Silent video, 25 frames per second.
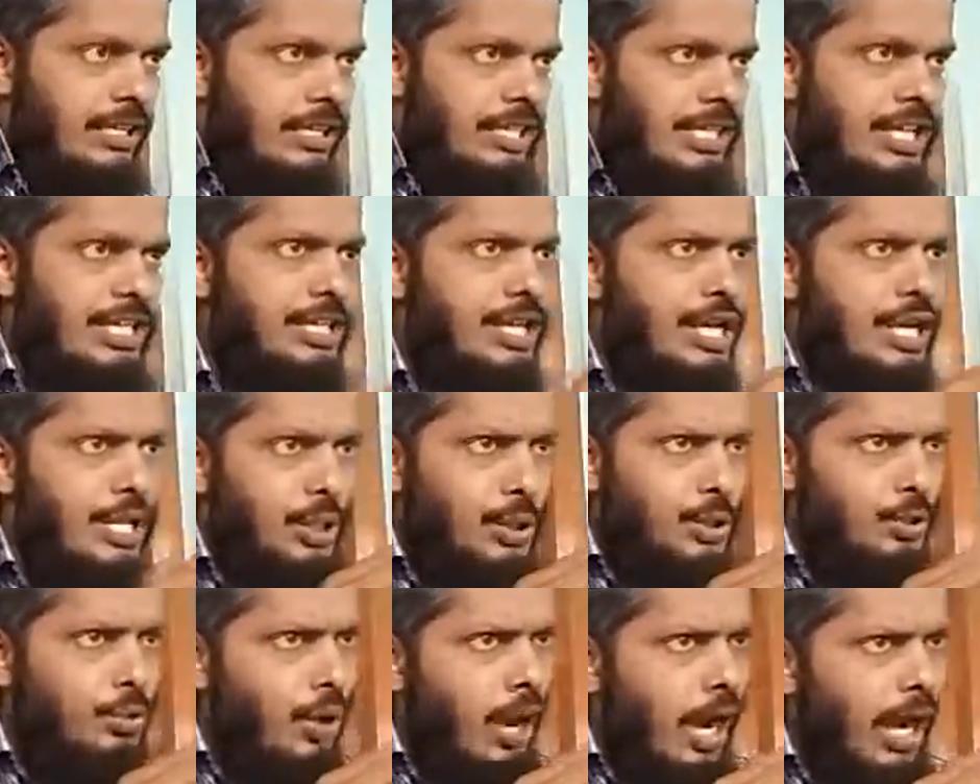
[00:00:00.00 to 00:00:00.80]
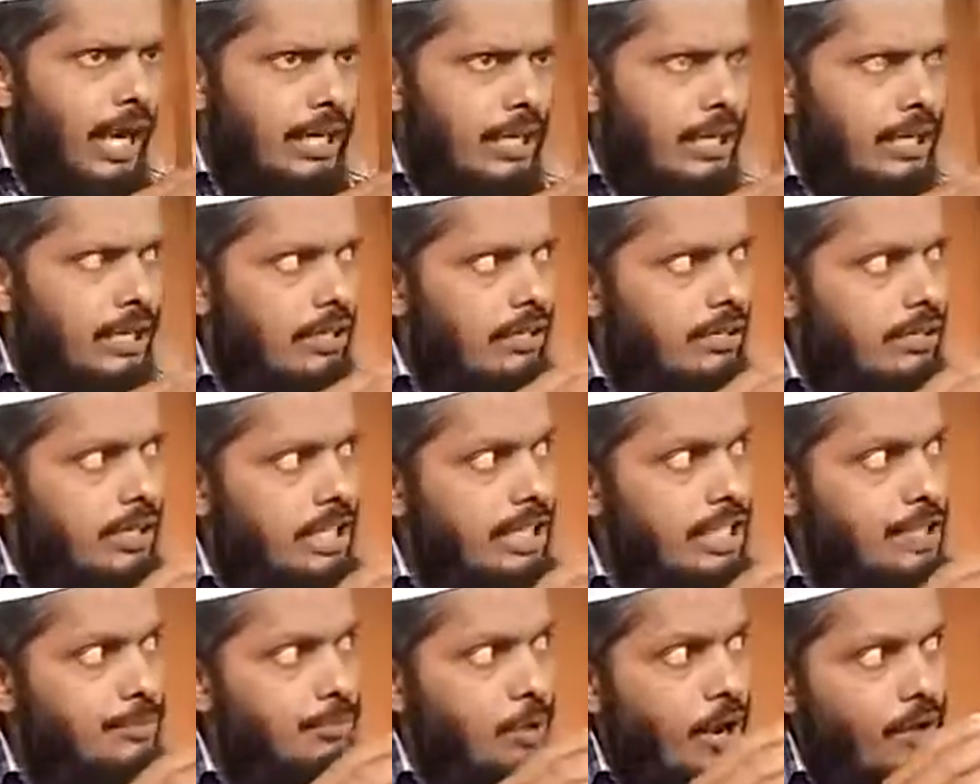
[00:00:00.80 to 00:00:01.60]
This you are,
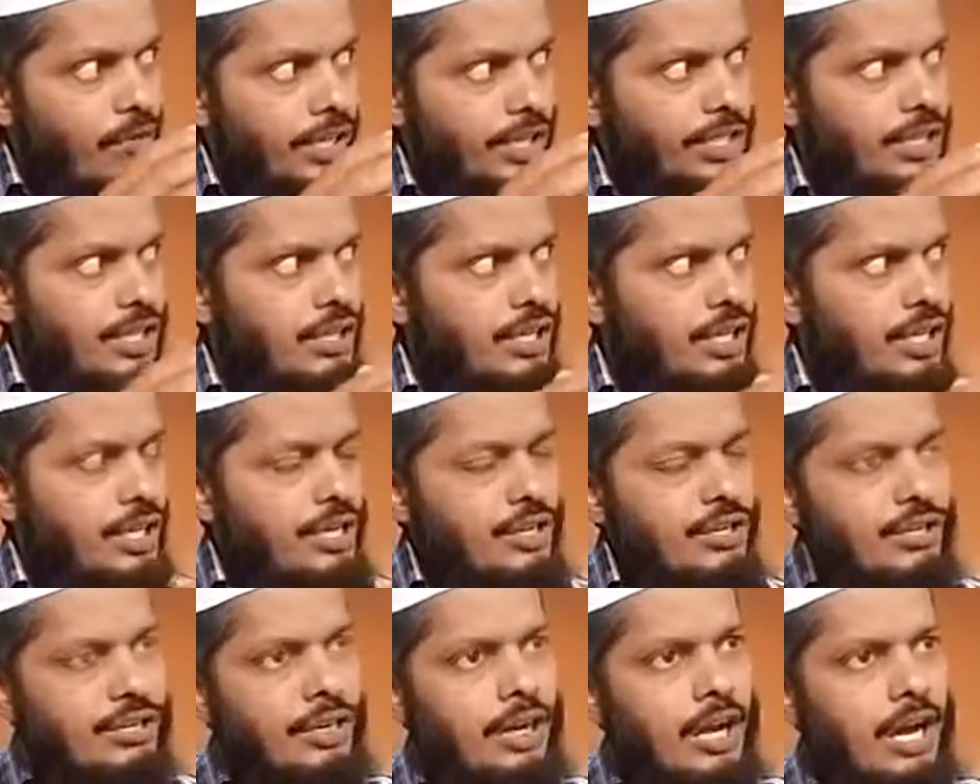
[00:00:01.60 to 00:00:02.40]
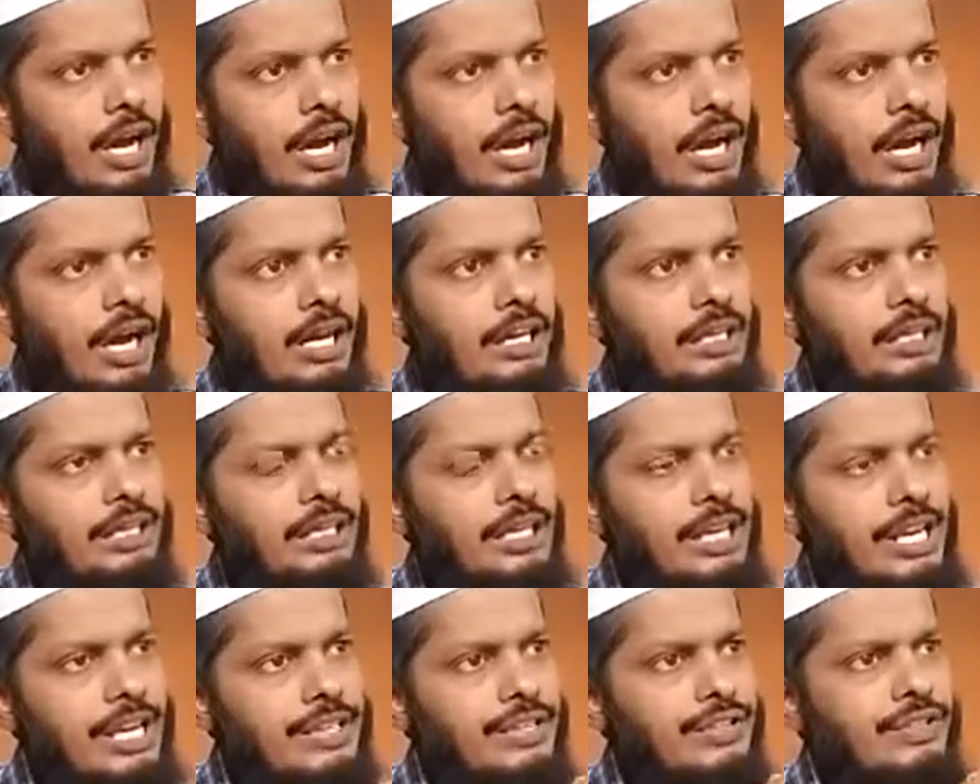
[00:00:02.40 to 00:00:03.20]
that is Prophet,
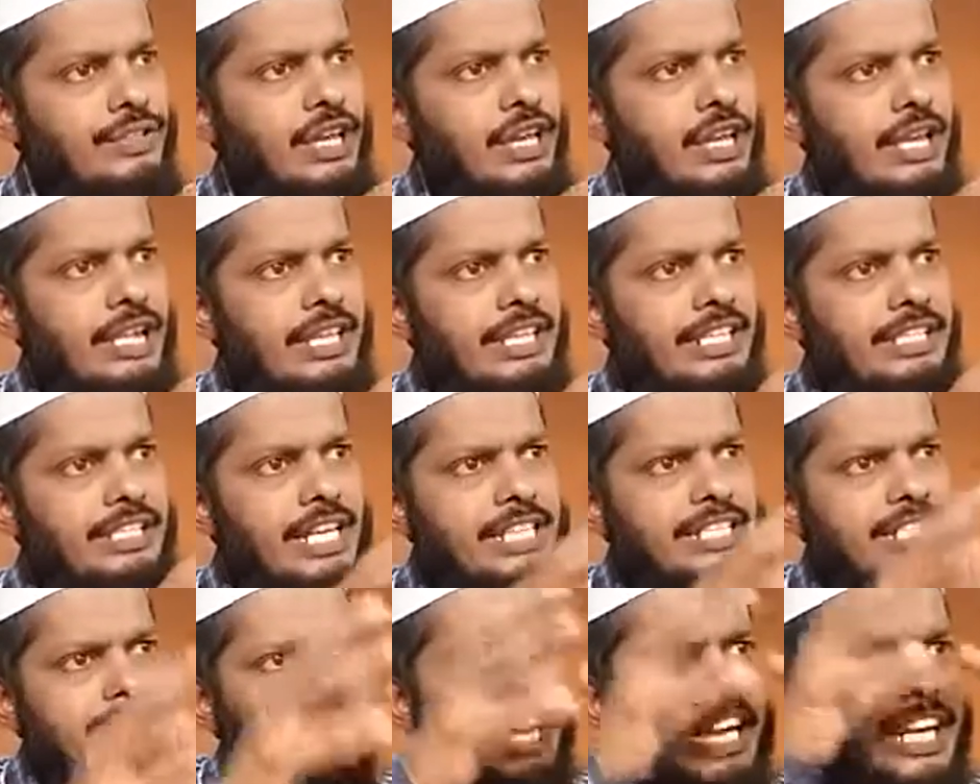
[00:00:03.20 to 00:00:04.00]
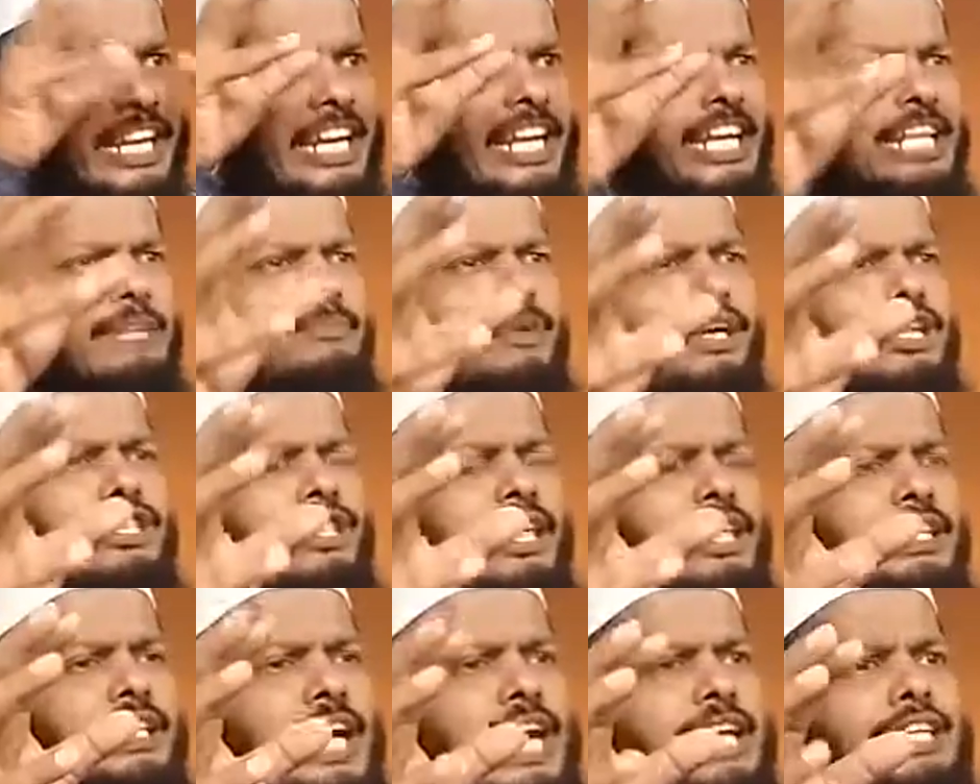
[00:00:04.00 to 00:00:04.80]
is such a great
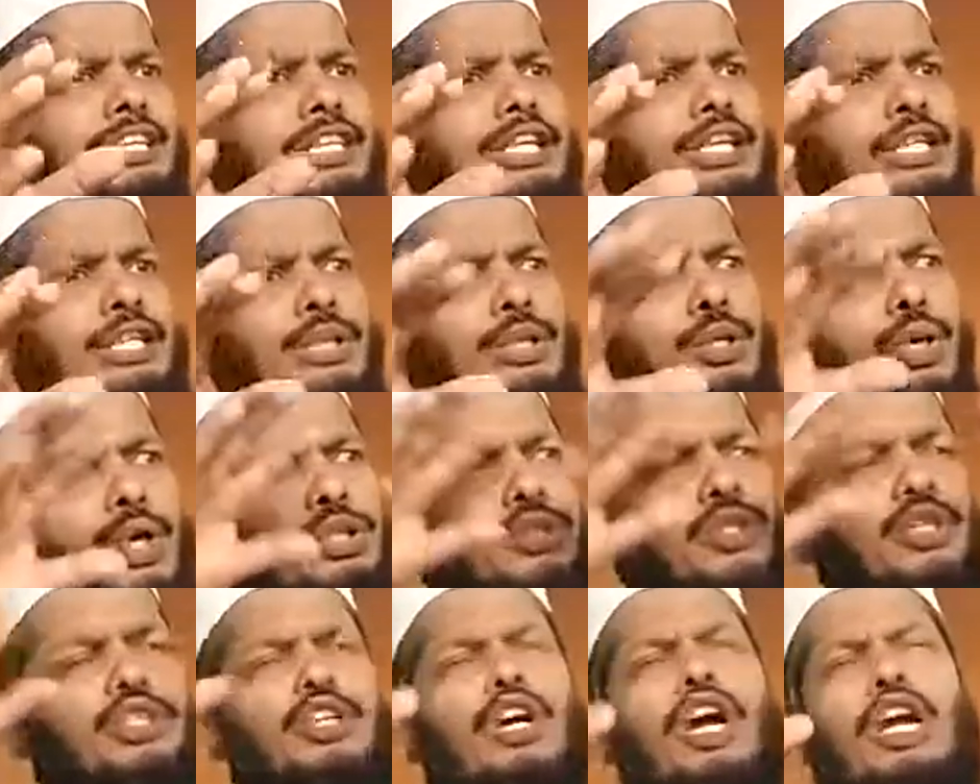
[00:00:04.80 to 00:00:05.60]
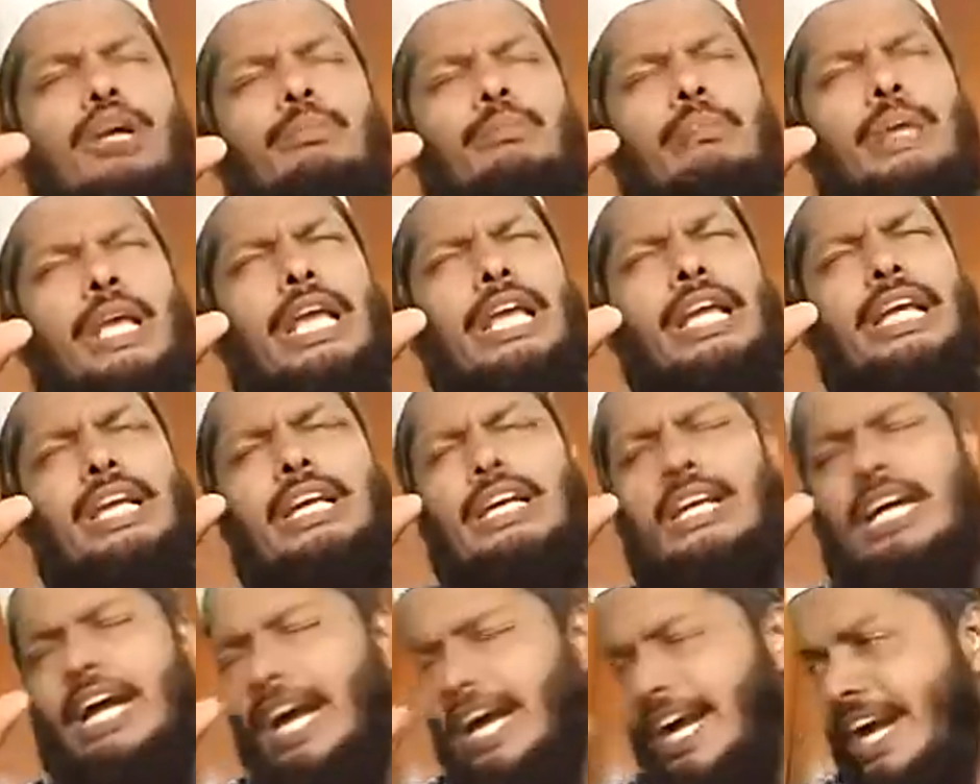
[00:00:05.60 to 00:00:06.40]
person that you should not be
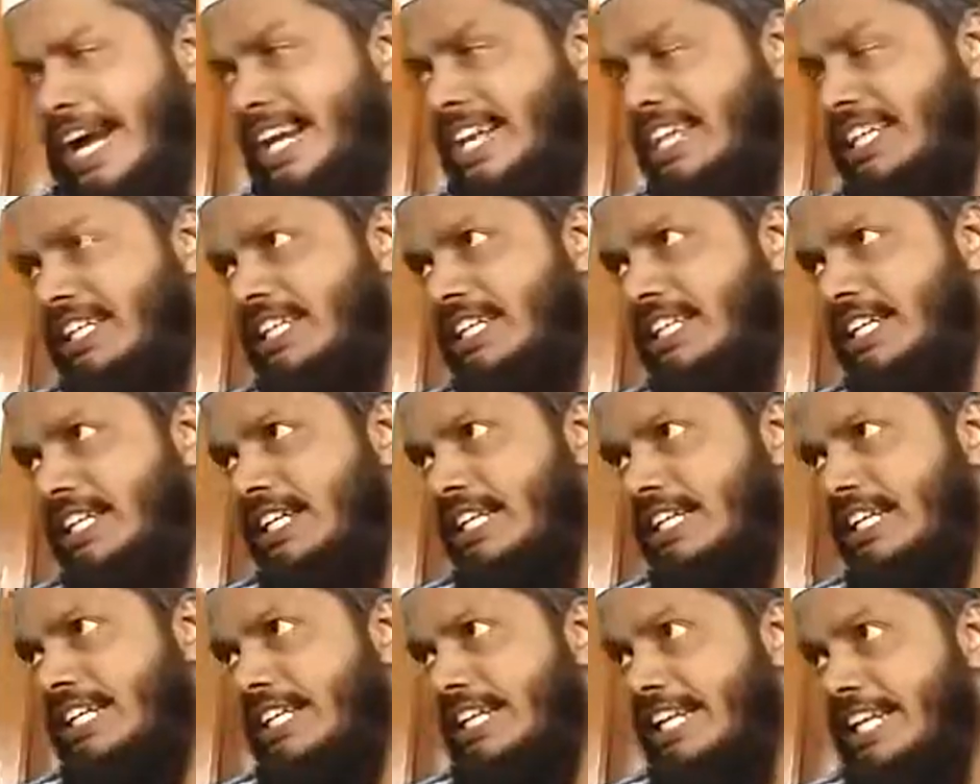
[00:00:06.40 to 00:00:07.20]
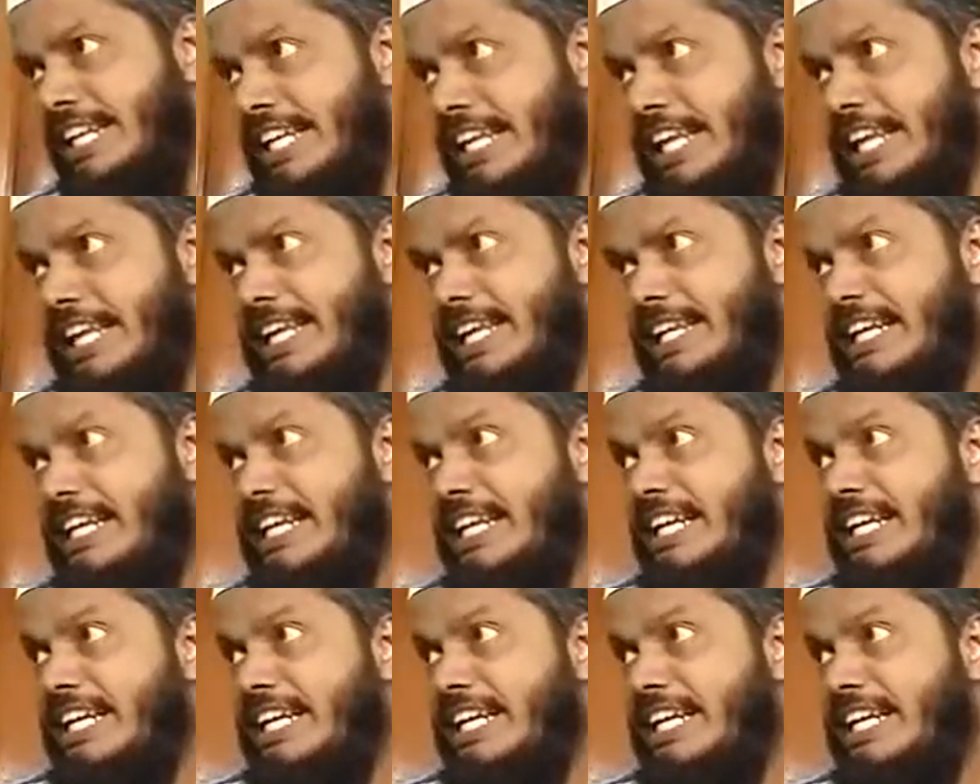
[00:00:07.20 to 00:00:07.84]
heard any